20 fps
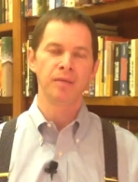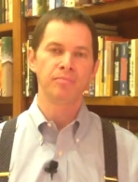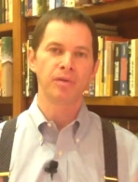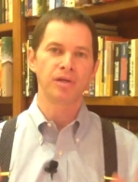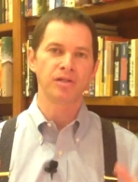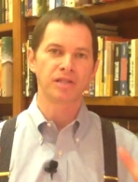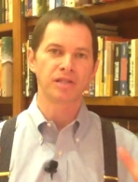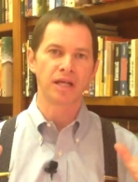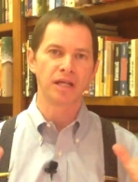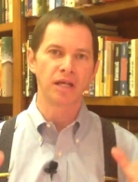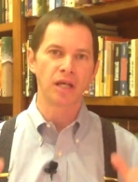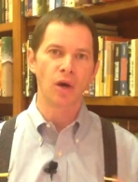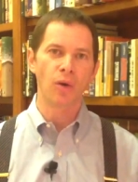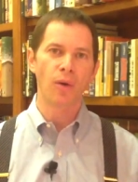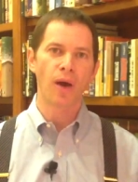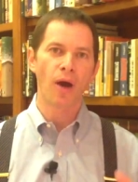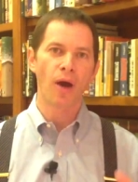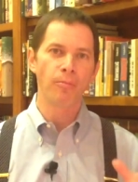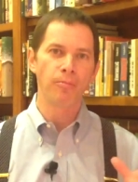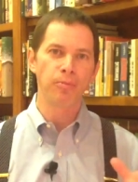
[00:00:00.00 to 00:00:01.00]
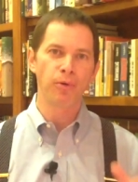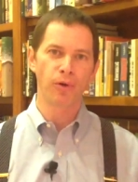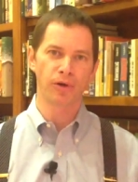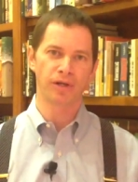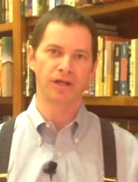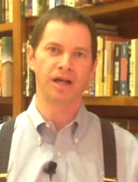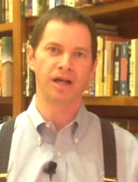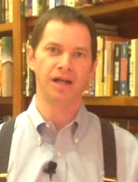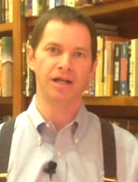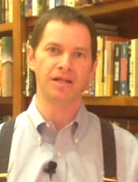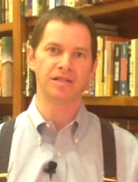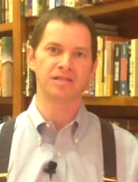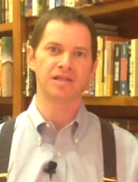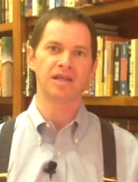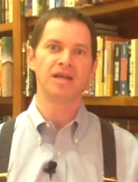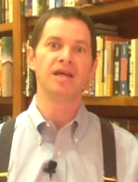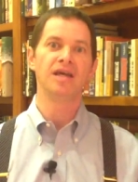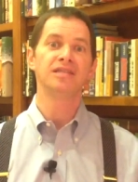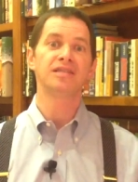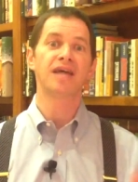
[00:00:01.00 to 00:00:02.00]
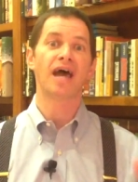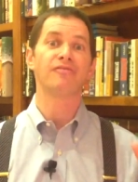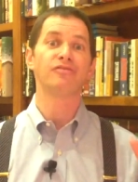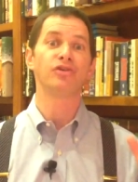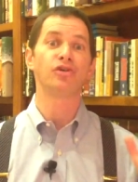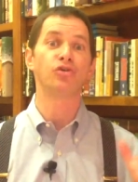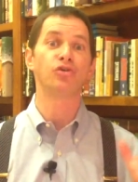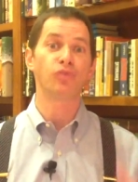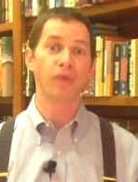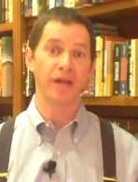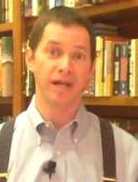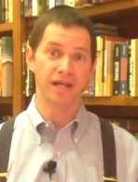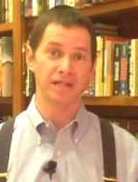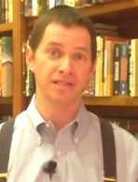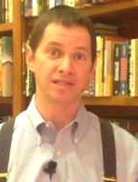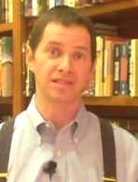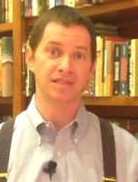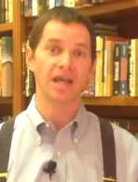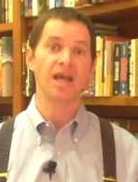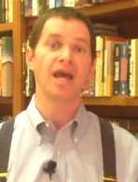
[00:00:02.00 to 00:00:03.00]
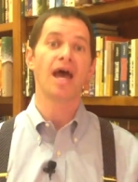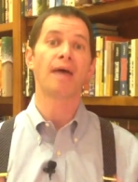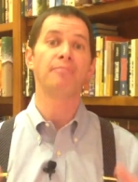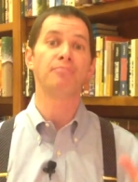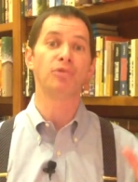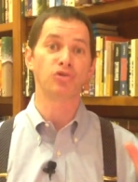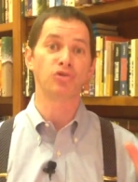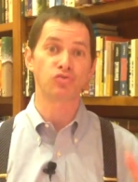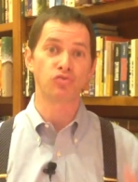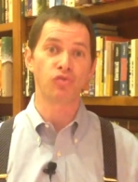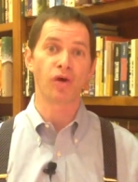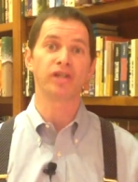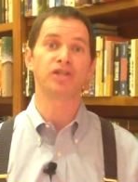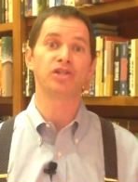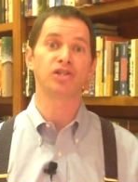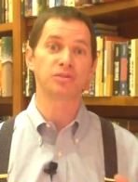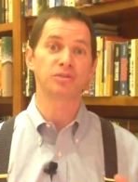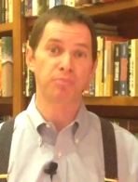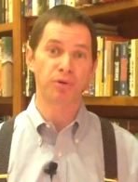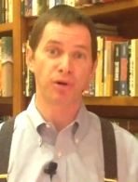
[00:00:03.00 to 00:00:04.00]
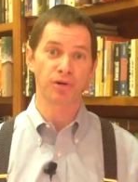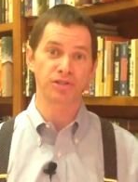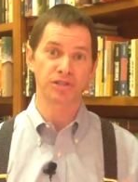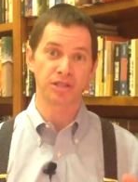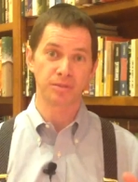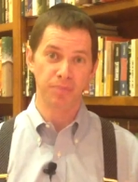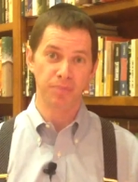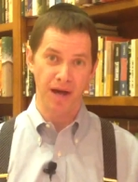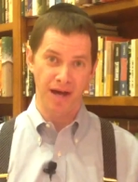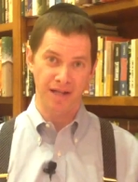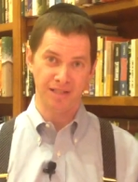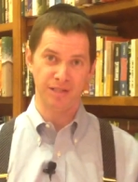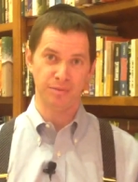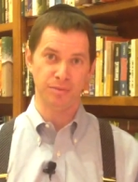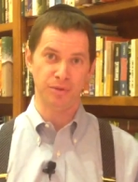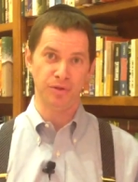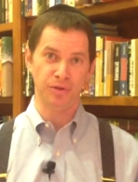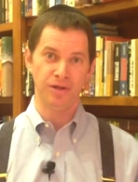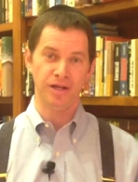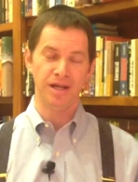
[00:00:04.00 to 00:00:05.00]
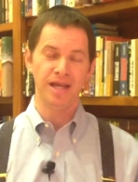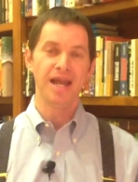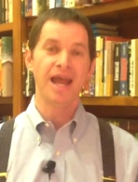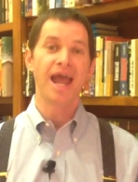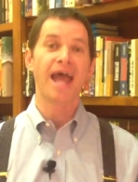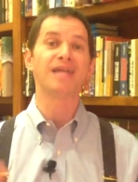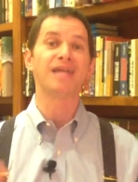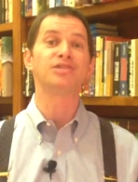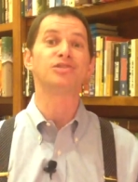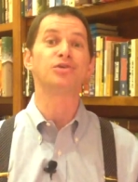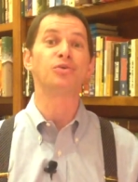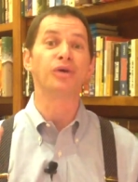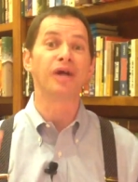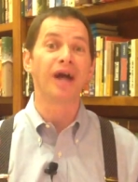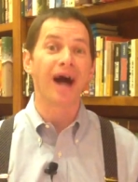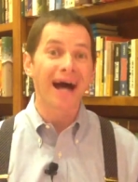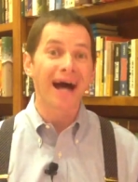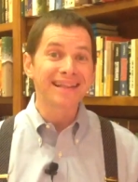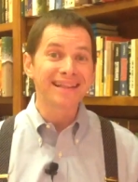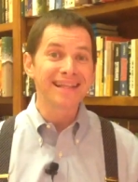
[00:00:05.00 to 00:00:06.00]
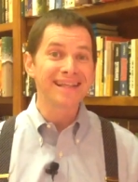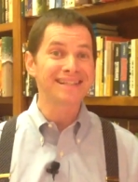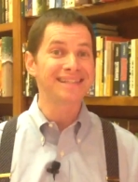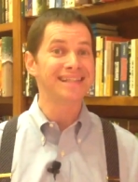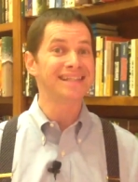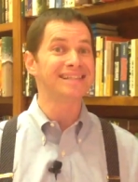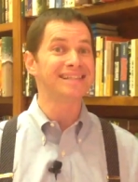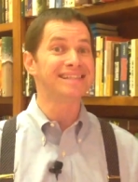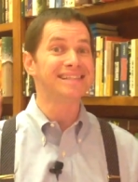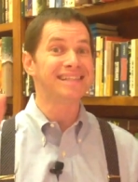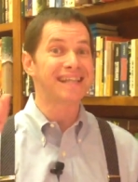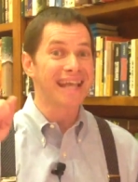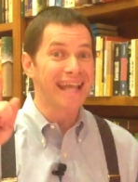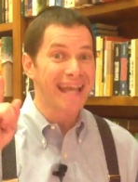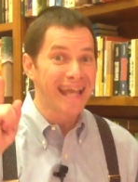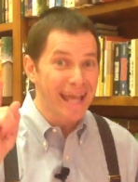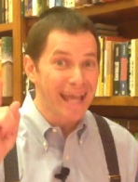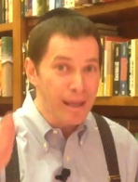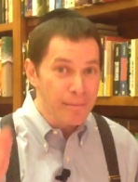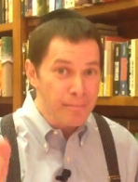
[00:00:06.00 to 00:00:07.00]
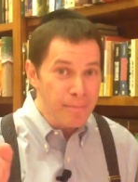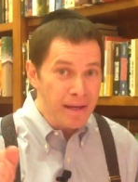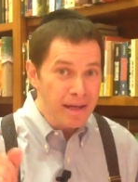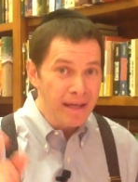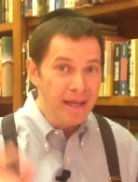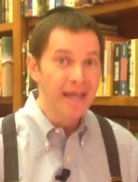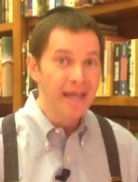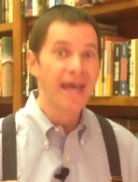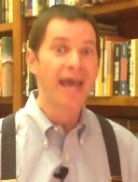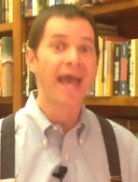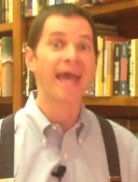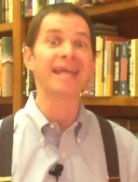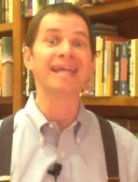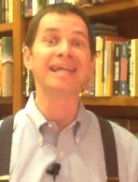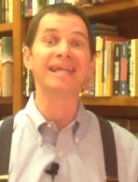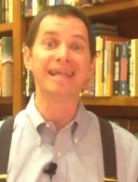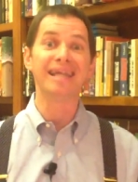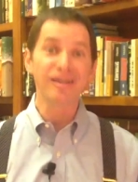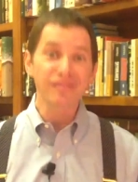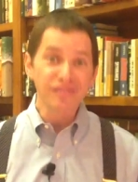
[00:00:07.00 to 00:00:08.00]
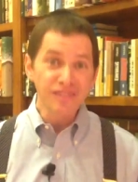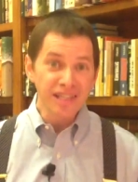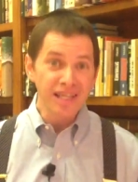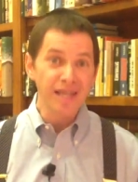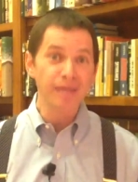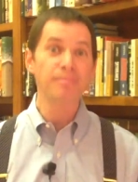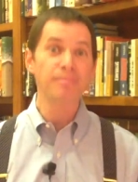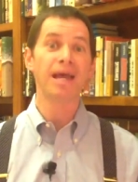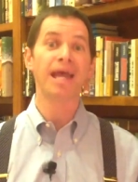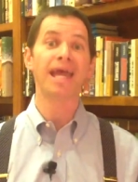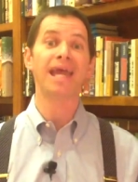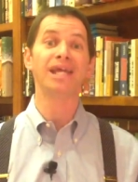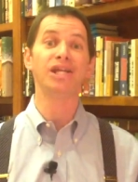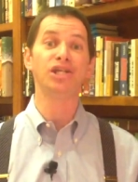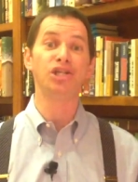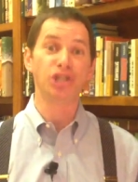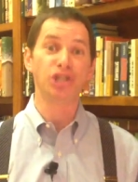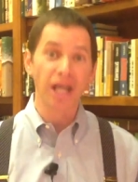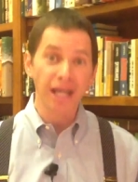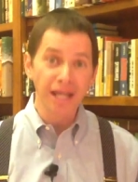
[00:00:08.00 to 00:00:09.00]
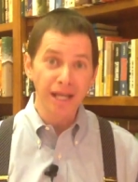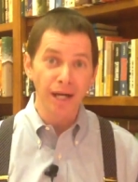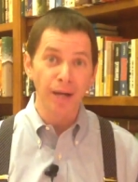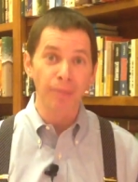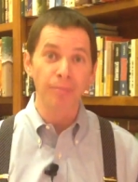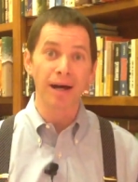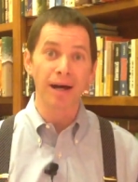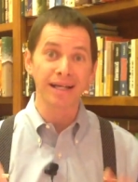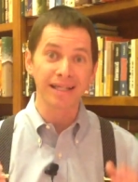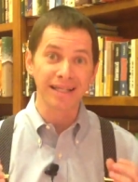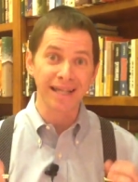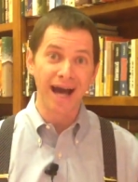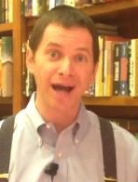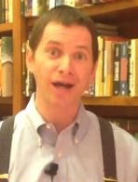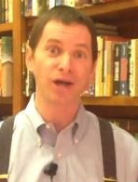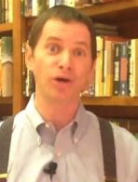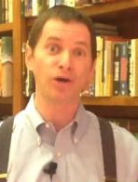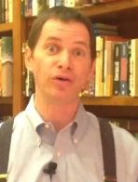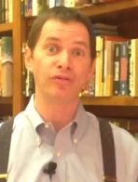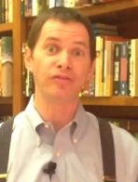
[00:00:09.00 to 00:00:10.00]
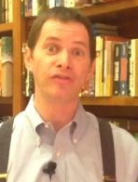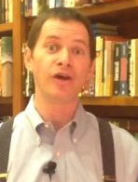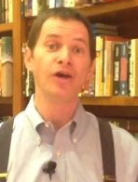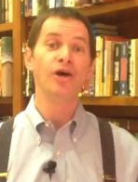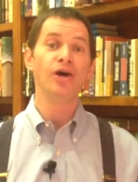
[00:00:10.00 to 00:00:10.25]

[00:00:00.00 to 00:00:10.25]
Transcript: because I know how important it is to have the greatest and most righteous person possible. And so God listens to him and gives him a Jacob, a Yaakov,